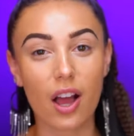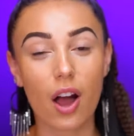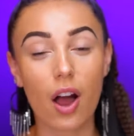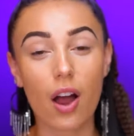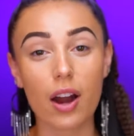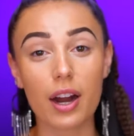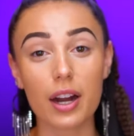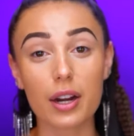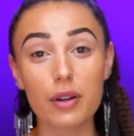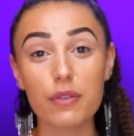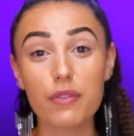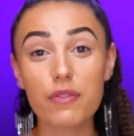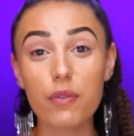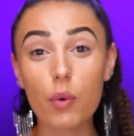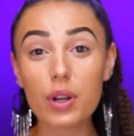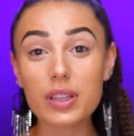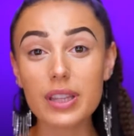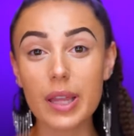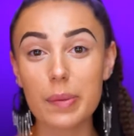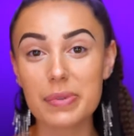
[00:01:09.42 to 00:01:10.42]
are
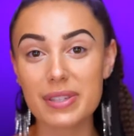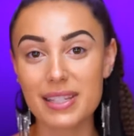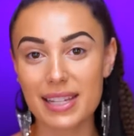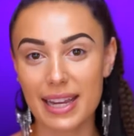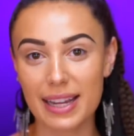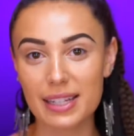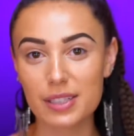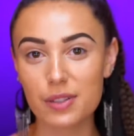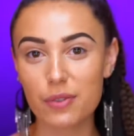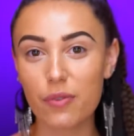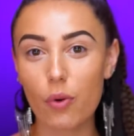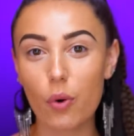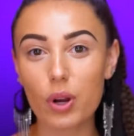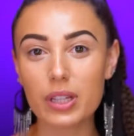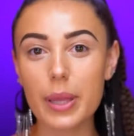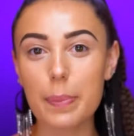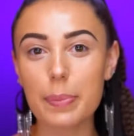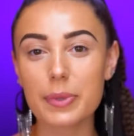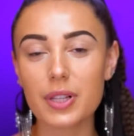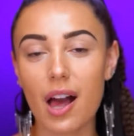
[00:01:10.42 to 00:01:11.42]
4 lipsticks, 4
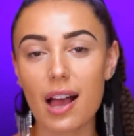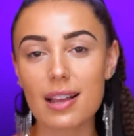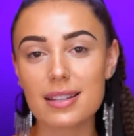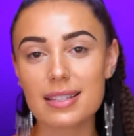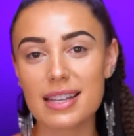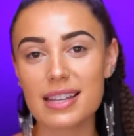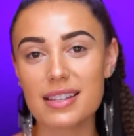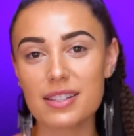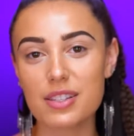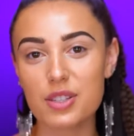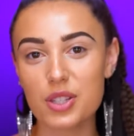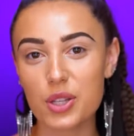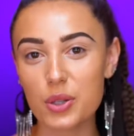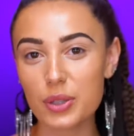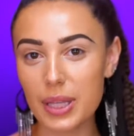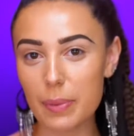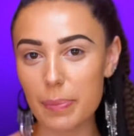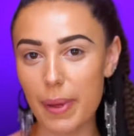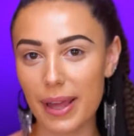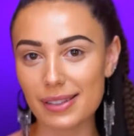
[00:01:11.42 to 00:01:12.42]
lip glosses, 2
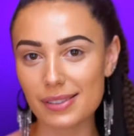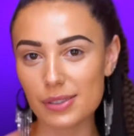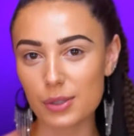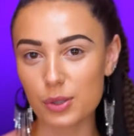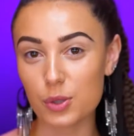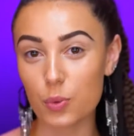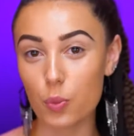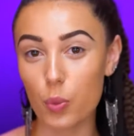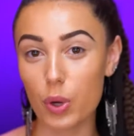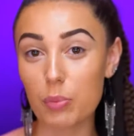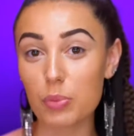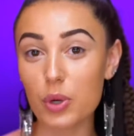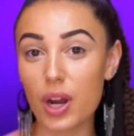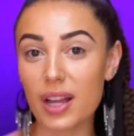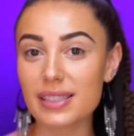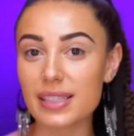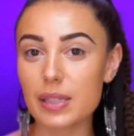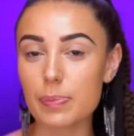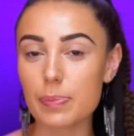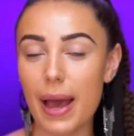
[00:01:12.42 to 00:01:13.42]
lip pencils, 1
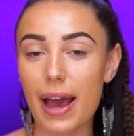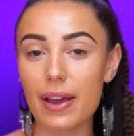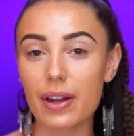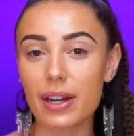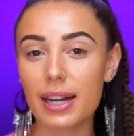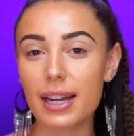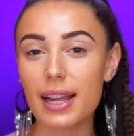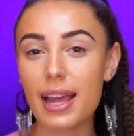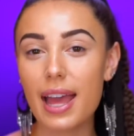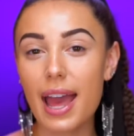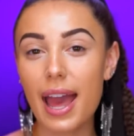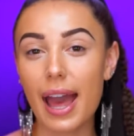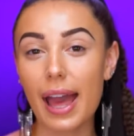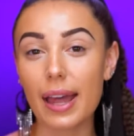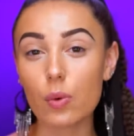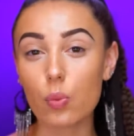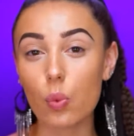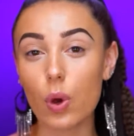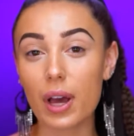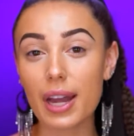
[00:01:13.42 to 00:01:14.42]
bronzing powder,
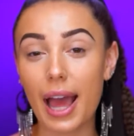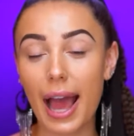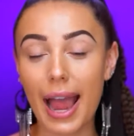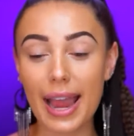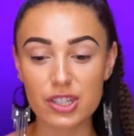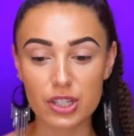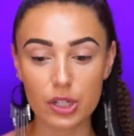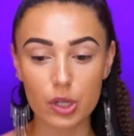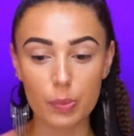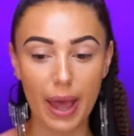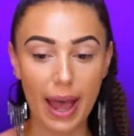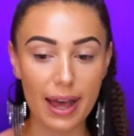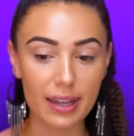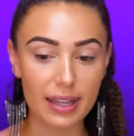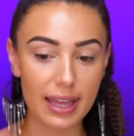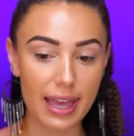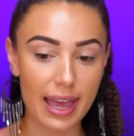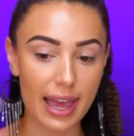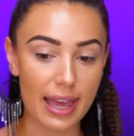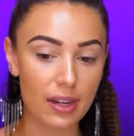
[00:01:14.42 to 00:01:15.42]
and 1 eyeshadow
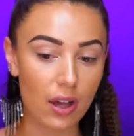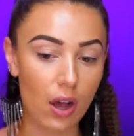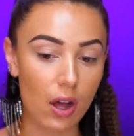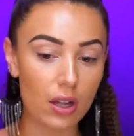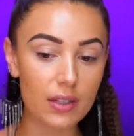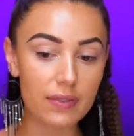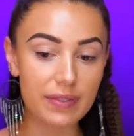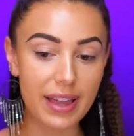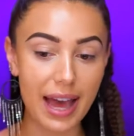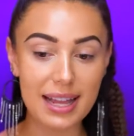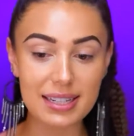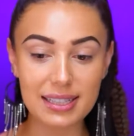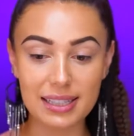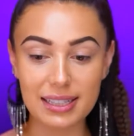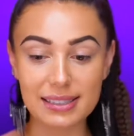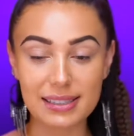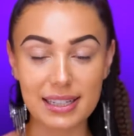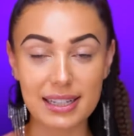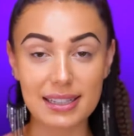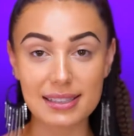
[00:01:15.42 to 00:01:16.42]
palette, and all of that
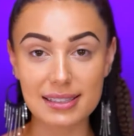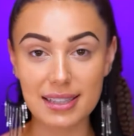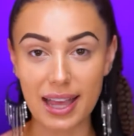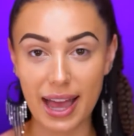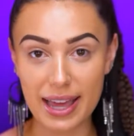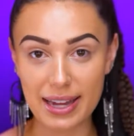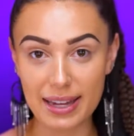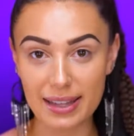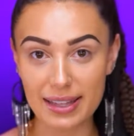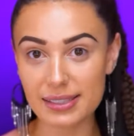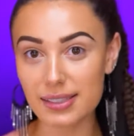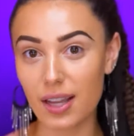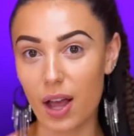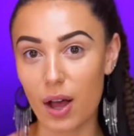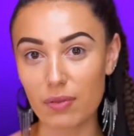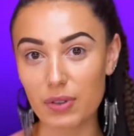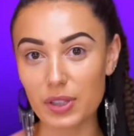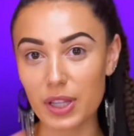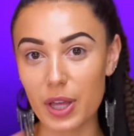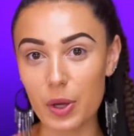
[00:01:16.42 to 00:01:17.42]
is inside this
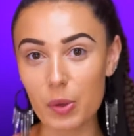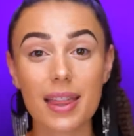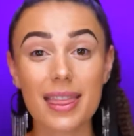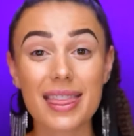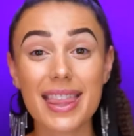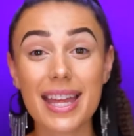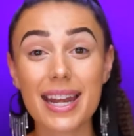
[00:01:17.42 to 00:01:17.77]
envelope.